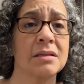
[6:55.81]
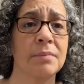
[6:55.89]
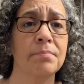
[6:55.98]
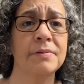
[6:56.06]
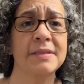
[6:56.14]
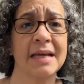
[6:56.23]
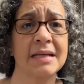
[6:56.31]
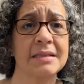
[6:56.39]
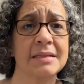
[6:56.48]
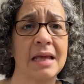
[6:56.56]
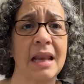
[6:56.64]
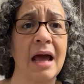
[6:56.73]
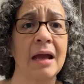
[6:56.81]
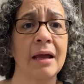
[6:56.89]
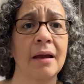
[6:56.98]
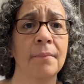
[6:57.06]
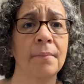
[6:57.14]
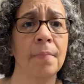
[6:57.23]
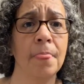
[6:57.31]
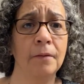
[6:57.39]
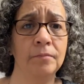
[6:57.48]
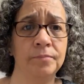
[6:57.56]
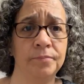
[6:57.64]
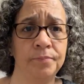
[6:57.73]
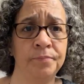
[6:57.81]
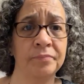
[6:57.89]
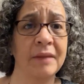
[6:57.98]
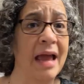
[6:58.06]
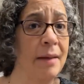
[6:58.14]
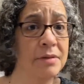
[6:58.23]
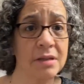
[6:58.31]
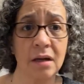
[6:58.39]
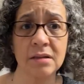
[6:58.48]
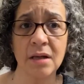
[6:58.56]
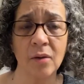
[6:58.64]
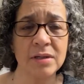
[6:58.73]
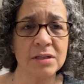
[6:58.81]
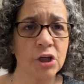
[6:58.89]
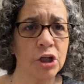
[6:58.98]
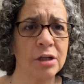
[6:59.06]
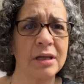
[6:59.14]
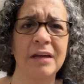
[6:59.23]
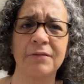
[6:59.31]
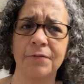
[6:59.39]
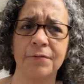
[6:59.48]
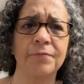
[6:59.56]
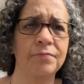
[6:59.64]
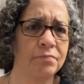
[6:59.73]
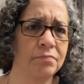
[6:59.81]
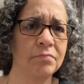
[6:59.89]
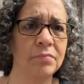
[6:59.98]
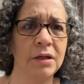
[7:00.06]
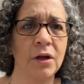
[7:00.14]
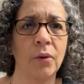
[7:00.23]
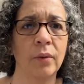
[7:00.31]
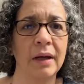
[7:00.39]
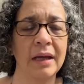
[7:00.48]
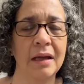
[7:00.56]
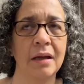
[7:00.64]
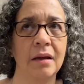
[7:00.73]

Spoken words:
Some sites that I am, Amazon's always good if, you know,